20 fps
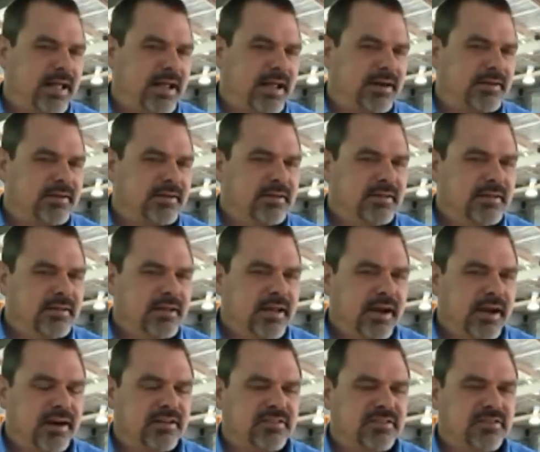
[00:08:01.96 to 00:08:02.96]
plant
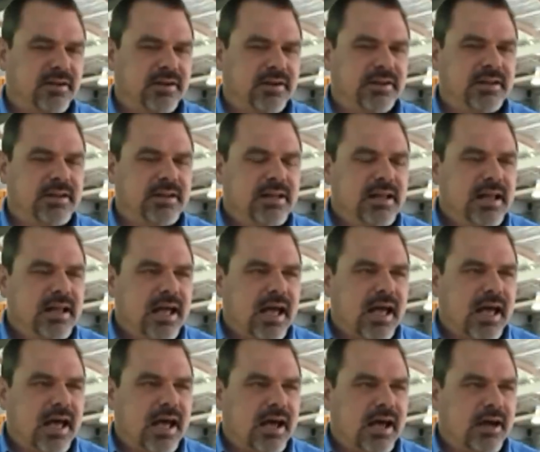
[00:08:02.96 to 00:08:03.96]
out of site.
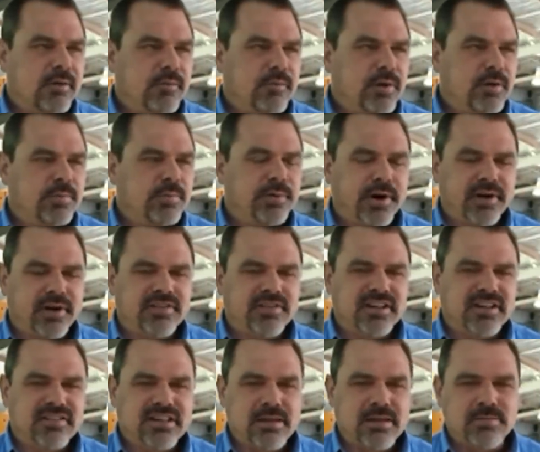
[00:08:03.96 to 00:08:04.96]
Uh, we'll
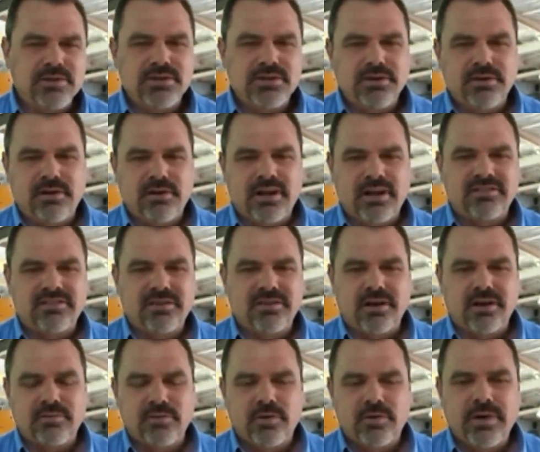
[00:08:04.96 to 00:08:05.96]
process that material
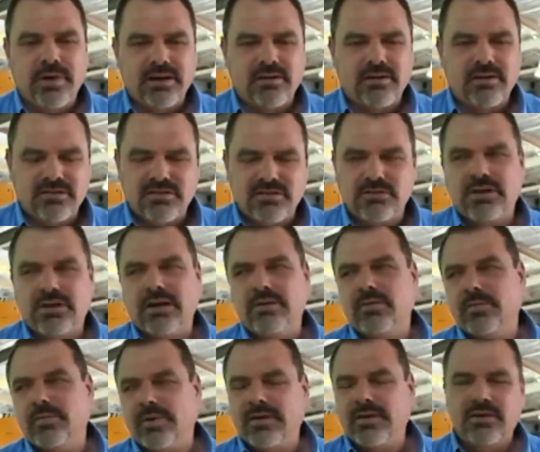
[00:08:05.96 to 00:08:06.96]
outside and we'll make concentrate.
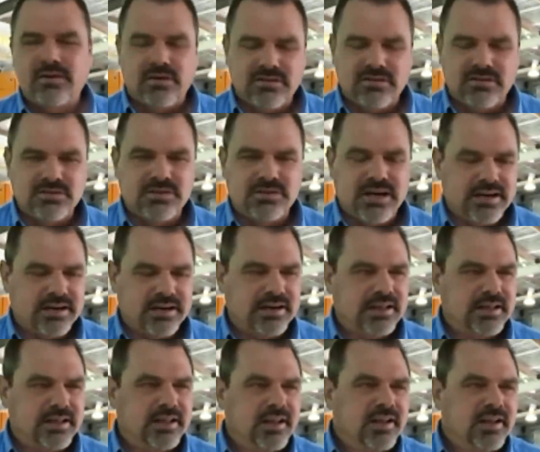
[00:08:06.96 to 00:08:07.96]
We bring the concentrate in
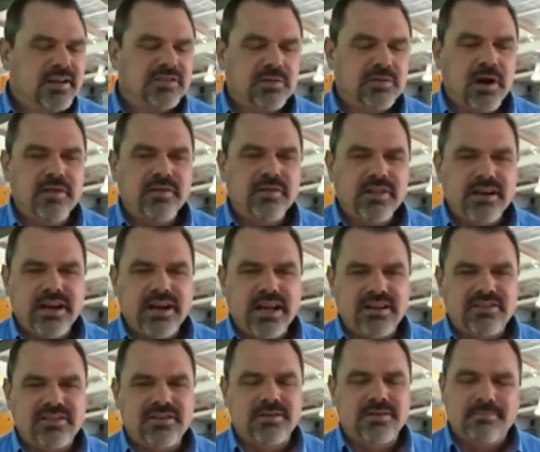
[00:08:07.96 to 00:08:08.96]
here. So over the
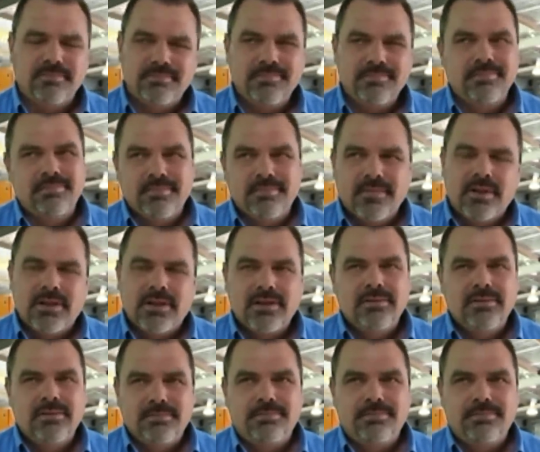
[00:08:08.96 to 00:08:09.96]
next
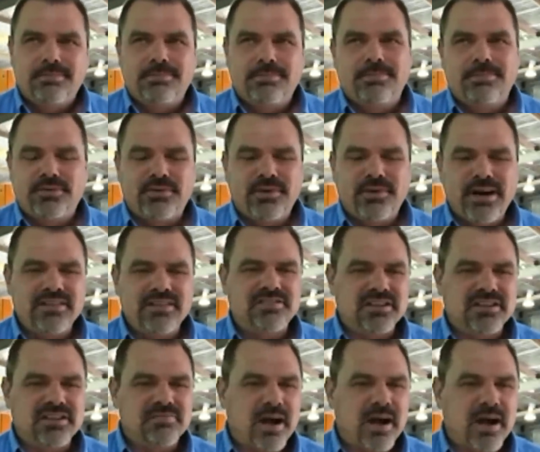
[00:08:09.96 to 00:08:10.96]
three to
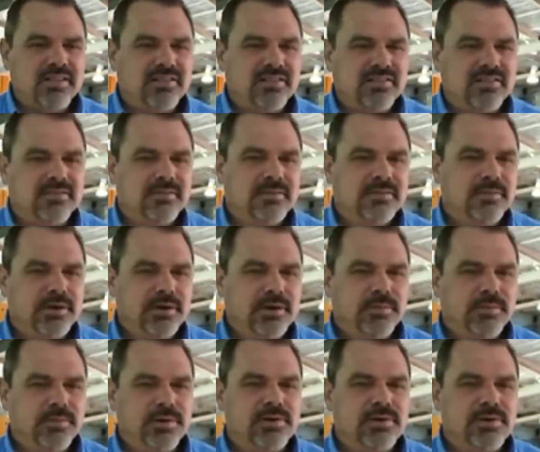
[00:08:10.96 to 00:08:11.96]
six months,
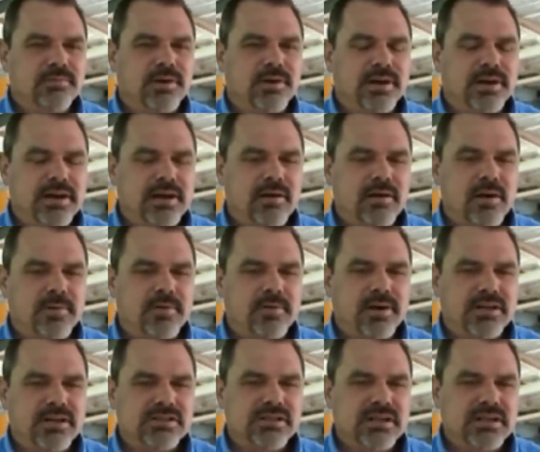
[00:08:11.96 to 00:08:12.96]
we'll we'll complete our
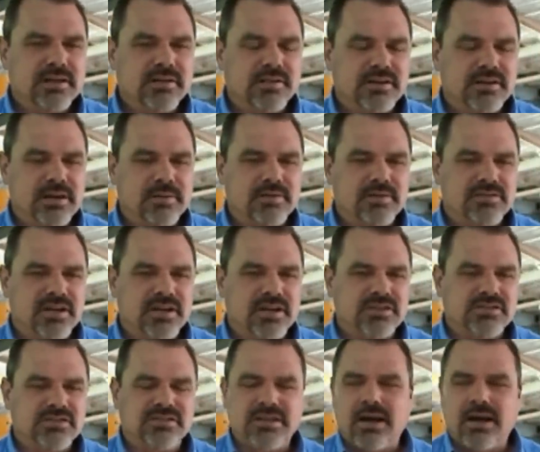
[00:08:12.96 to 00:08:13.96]
operation here at the
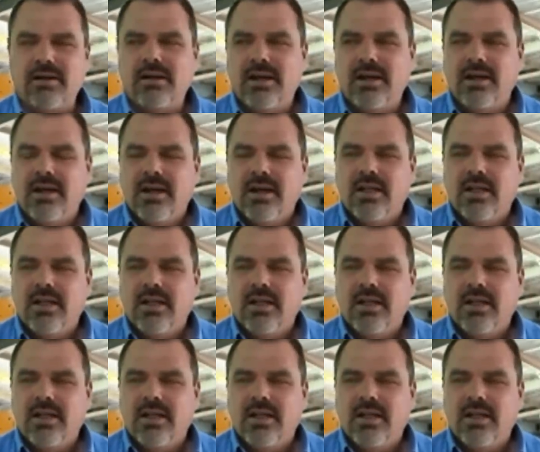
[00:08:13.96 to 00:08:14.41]
demonstration scale.